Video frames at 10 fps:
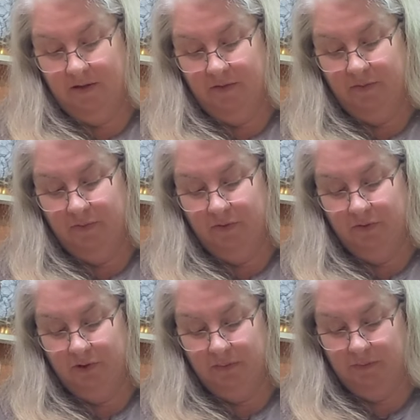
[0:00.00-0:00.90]
It's real
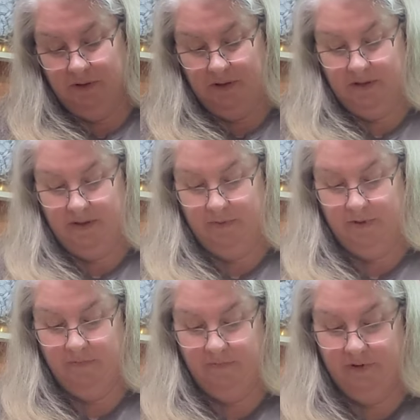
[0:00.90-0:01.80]
crumbly in there with
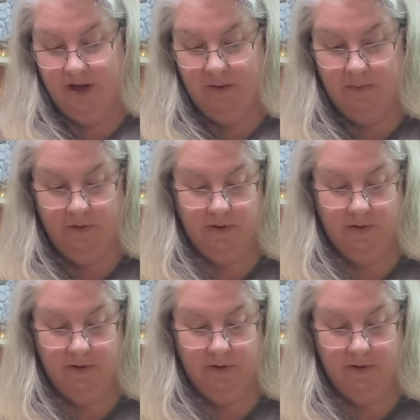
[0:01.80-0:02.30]
that flour.